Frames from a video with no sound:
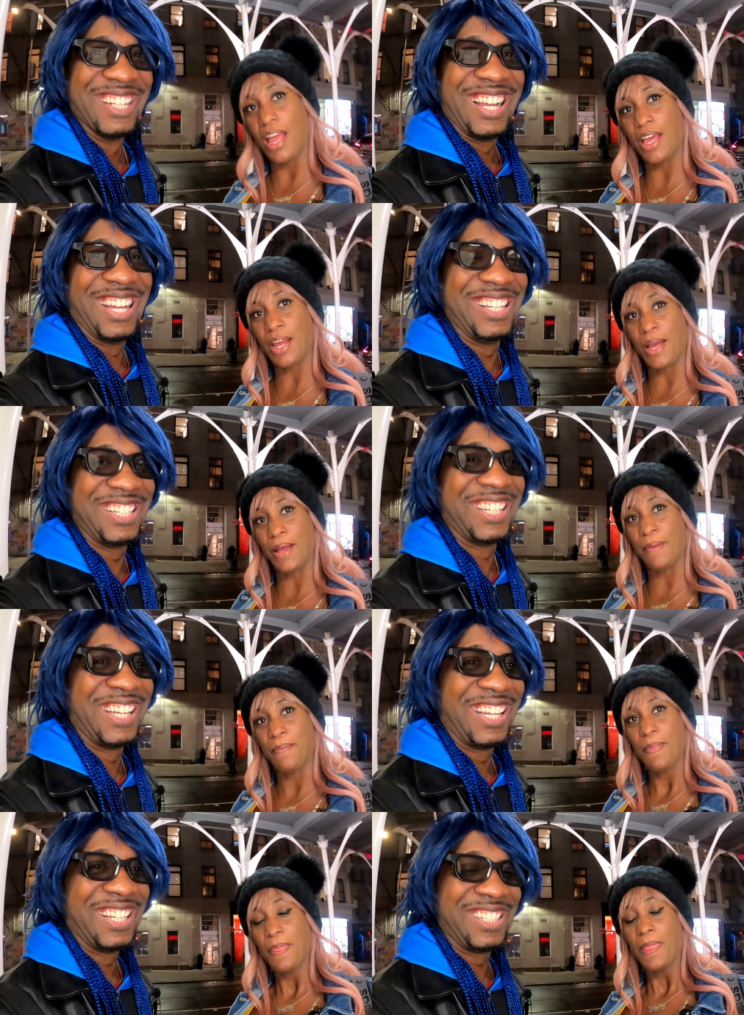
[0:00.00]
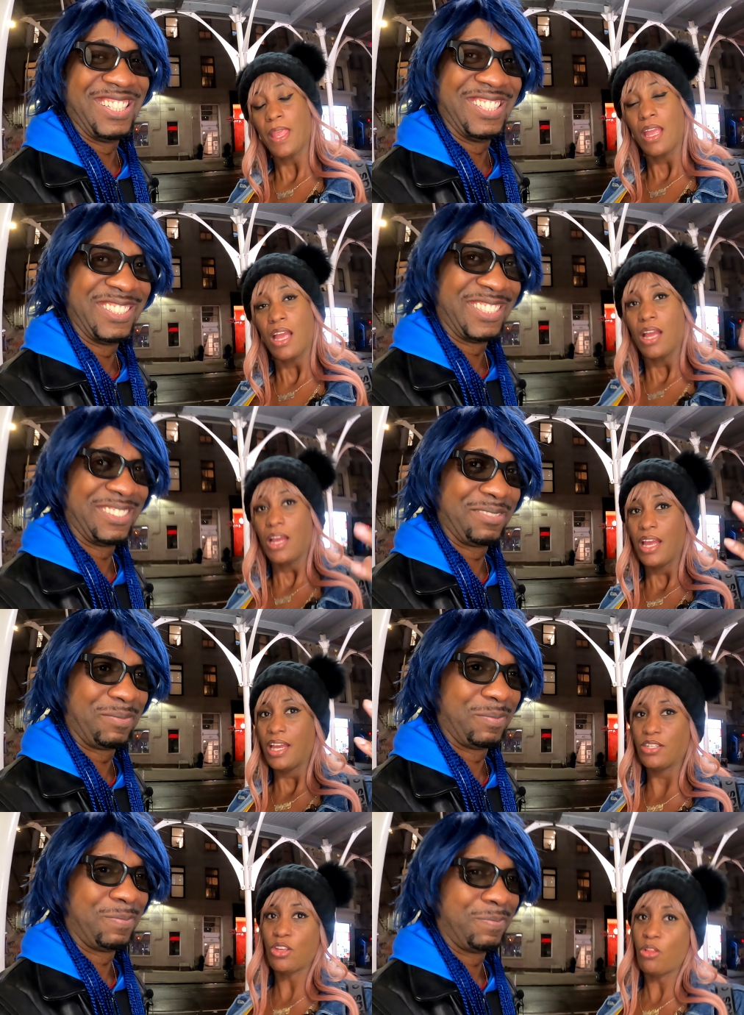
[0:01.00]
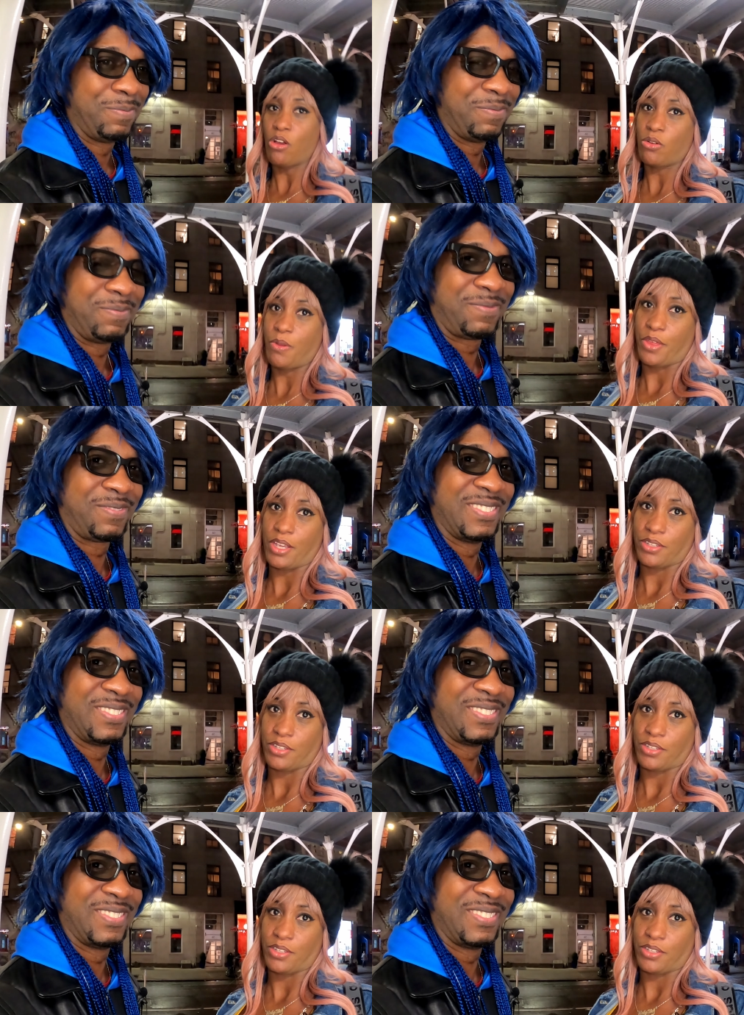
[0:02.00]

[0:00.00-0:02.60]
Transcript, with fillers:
Speaker 1: and um, he's no longer with